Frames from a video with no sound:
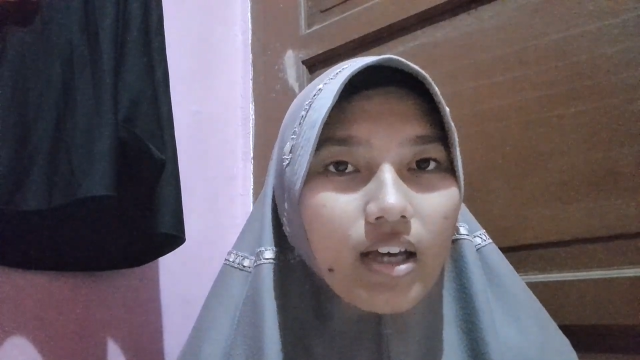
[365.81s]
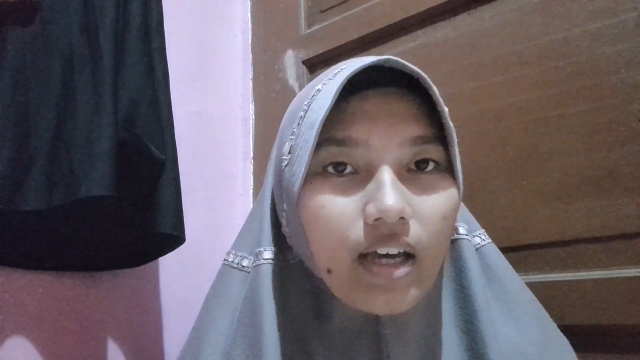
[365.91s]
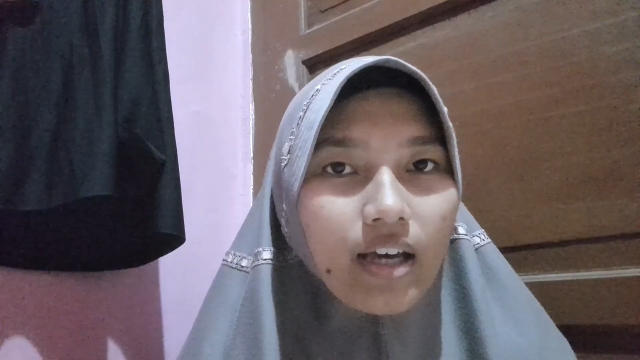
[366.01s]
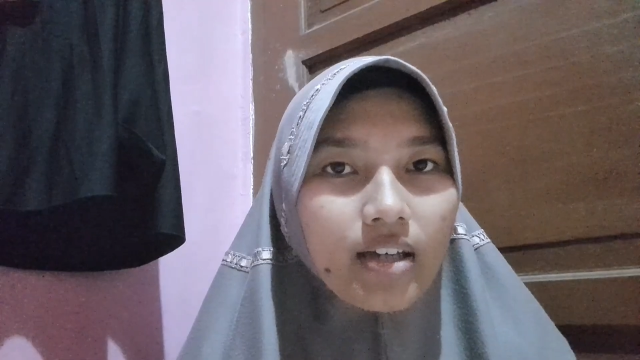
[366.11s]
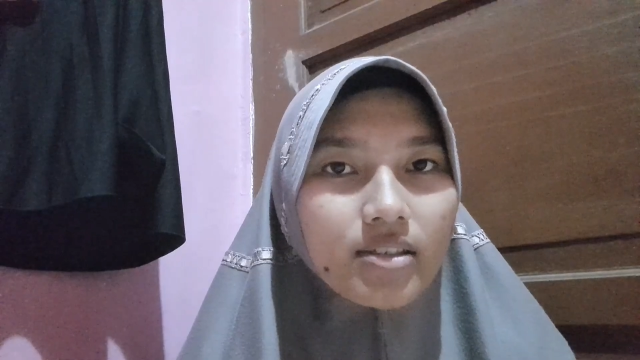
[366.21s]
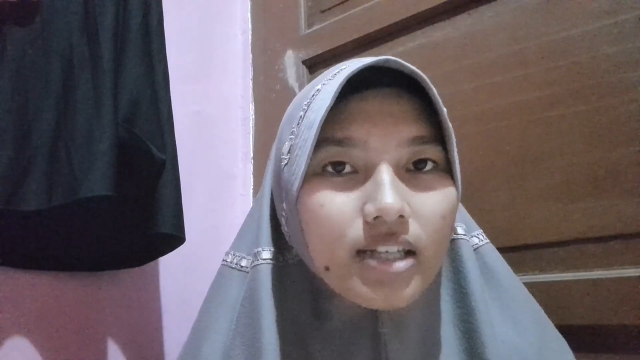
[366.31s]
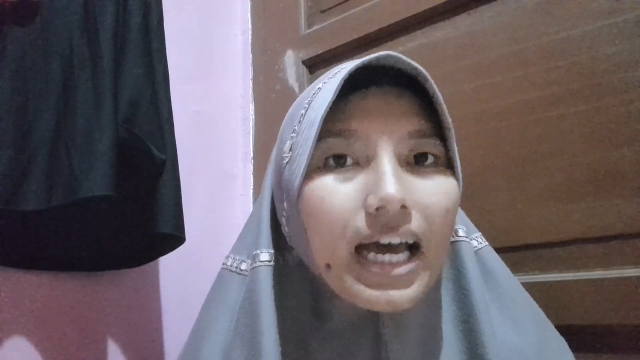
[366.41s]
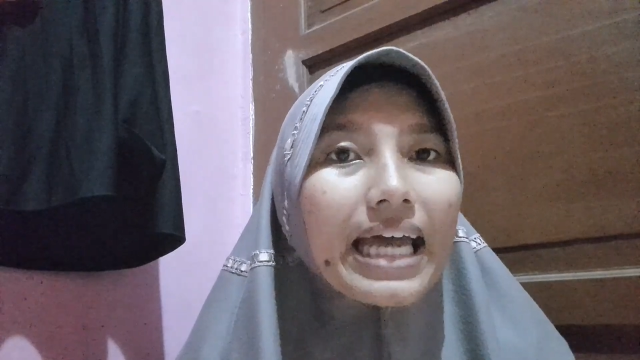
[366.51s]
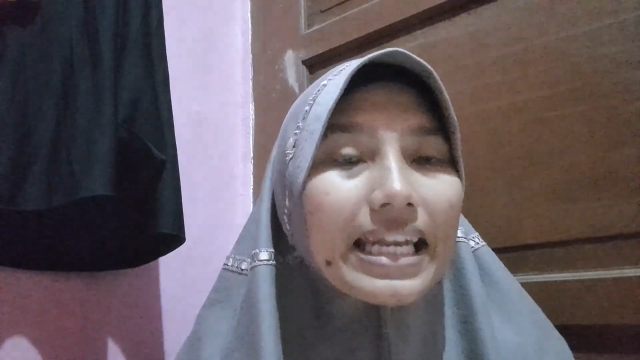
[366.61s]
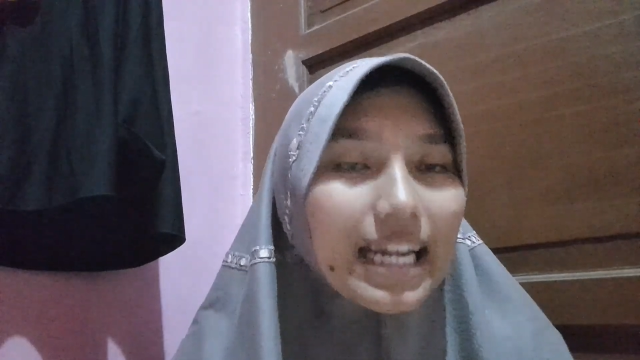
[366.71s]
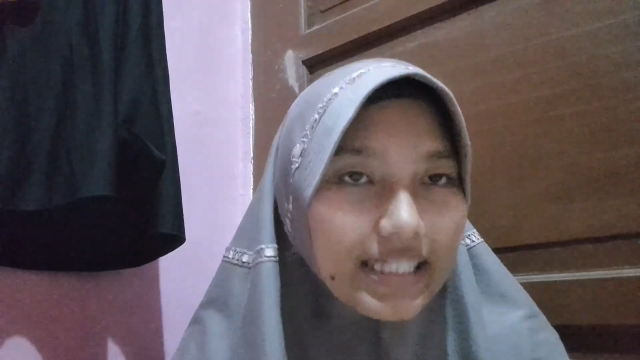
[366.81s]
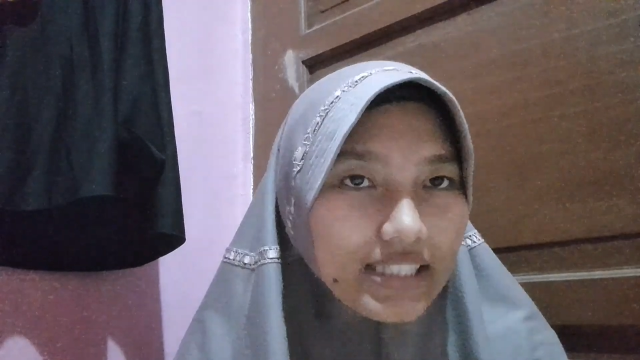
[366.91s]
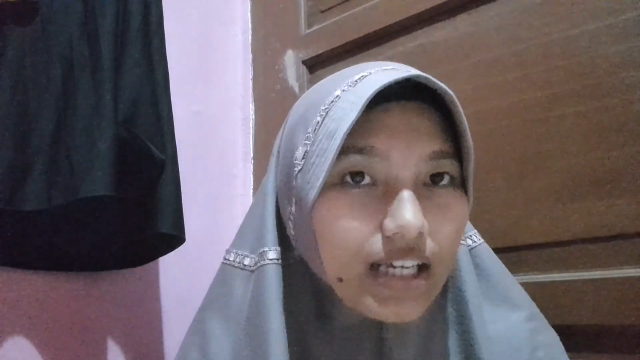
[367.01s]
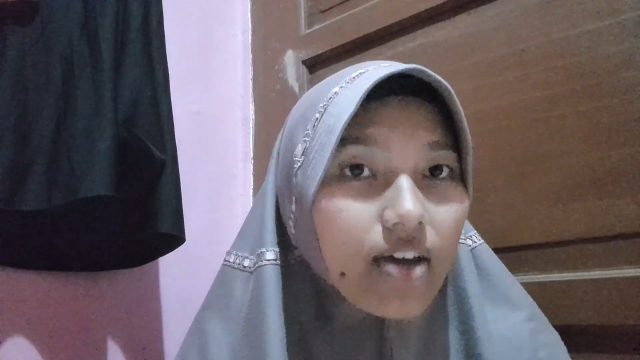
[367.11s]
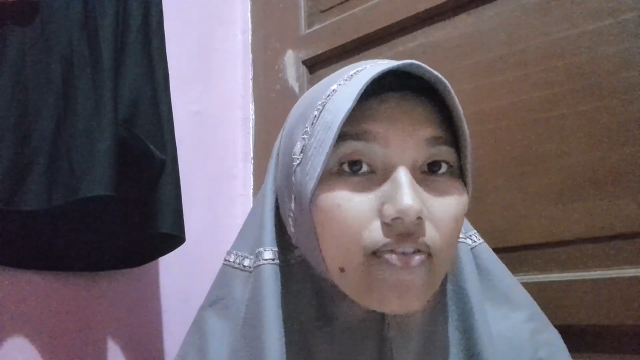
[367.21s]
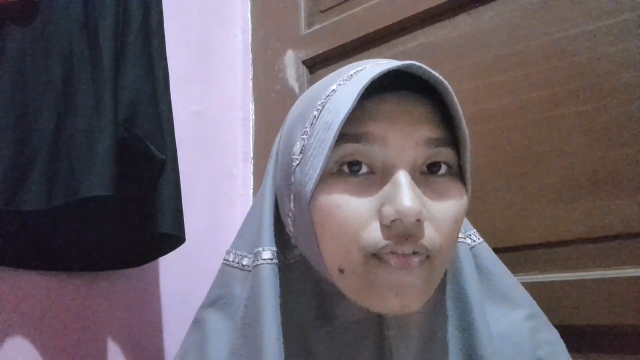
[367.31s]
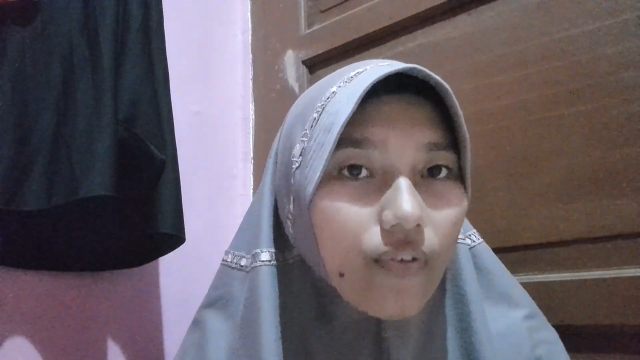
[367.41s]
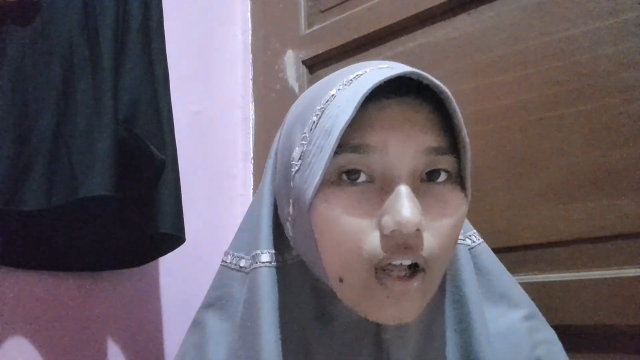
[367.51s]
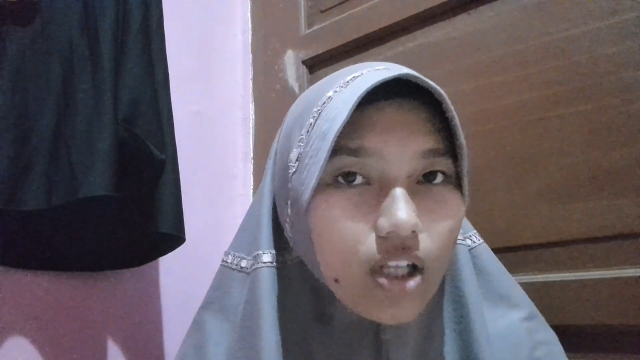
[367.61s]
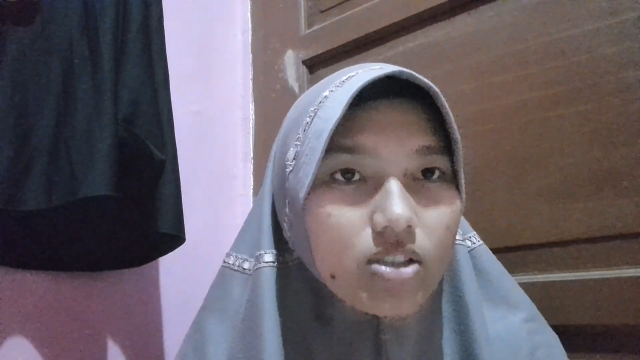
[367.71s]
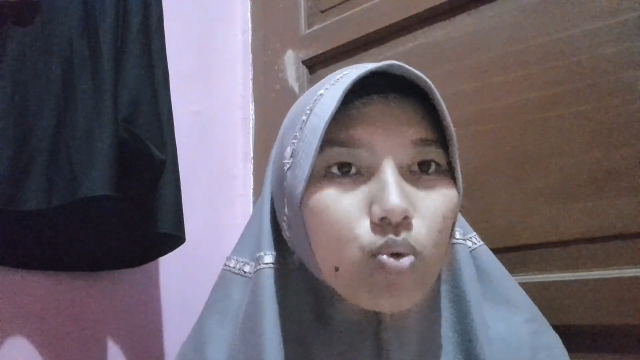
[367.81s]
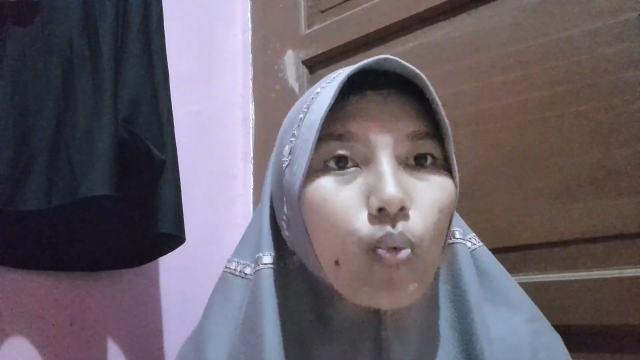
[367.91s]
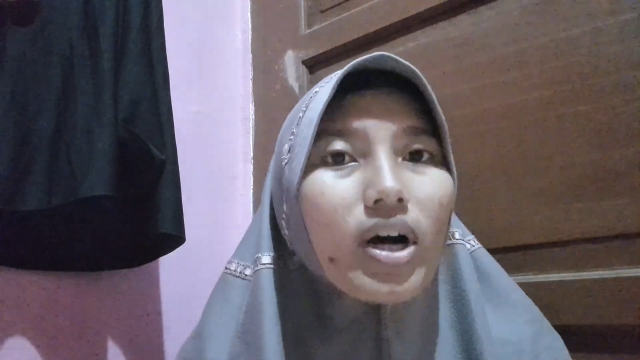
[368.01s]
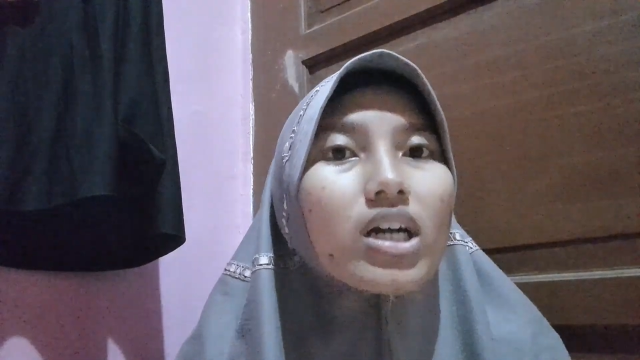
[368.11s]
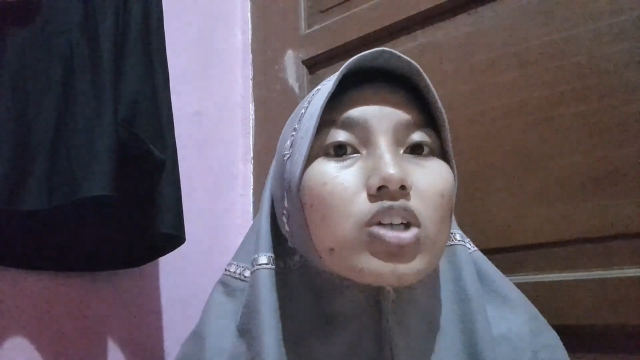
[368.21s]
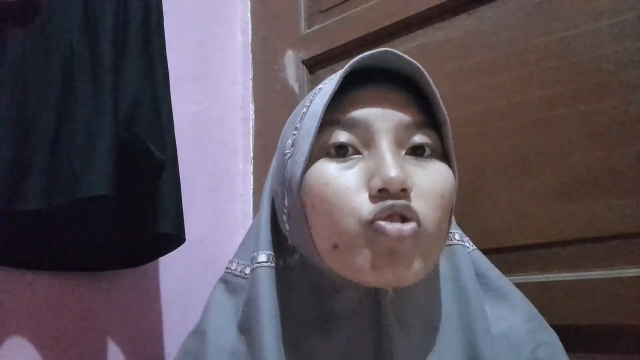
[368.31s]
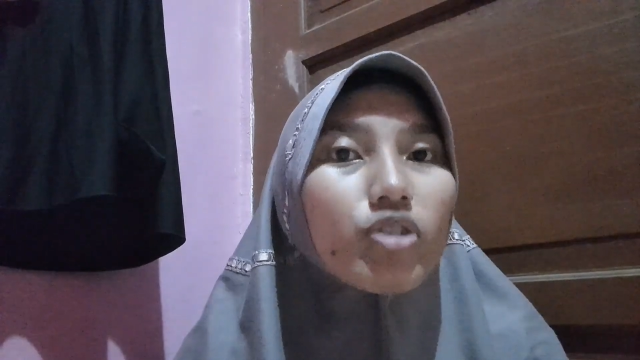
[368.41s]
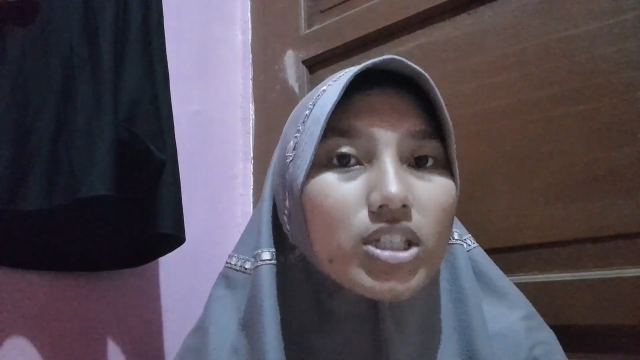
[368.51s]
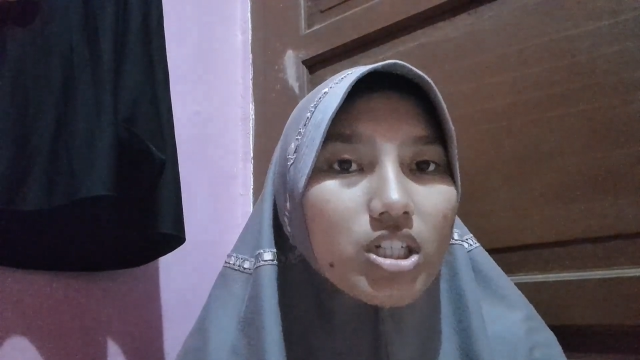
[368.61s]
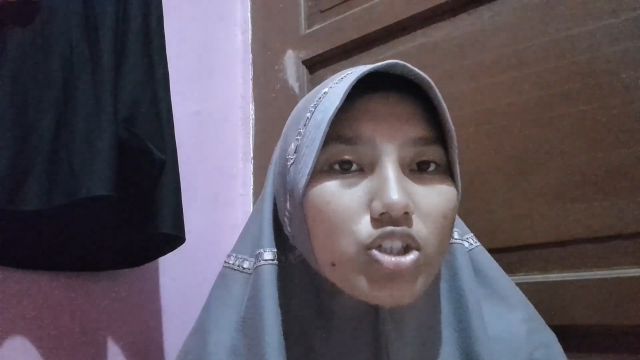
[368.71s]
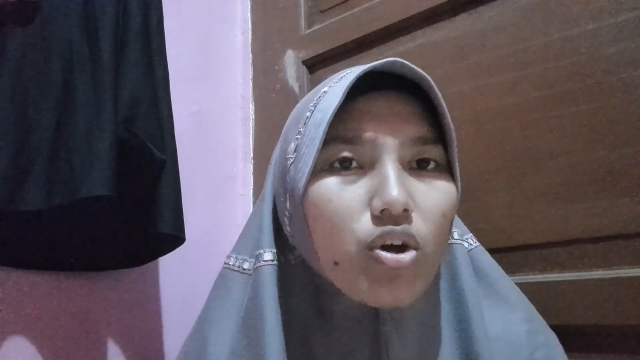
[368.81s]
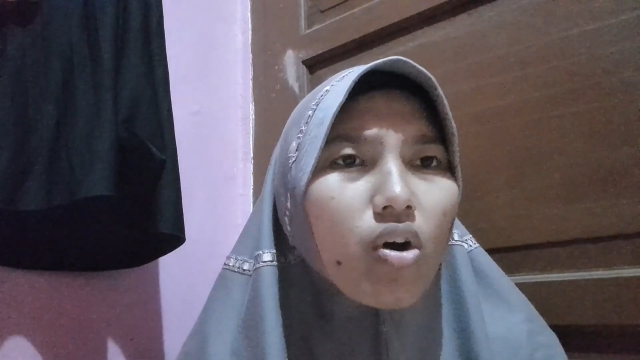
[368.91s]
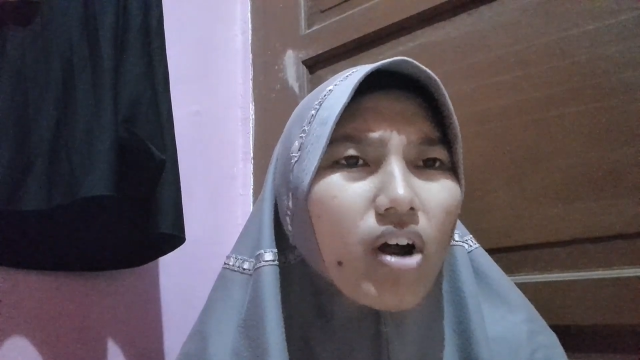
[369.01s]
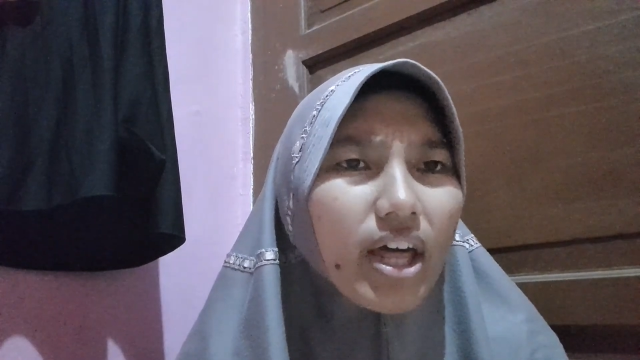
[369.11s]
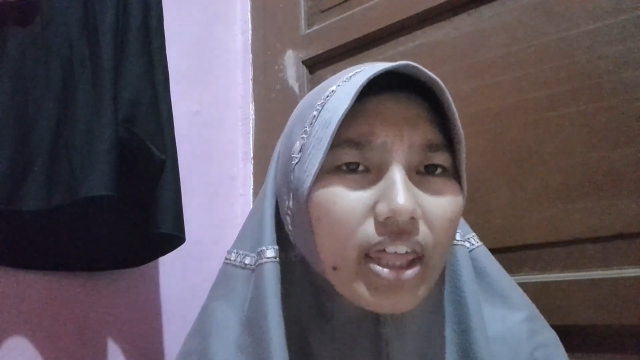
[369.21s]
And analytic follows what research or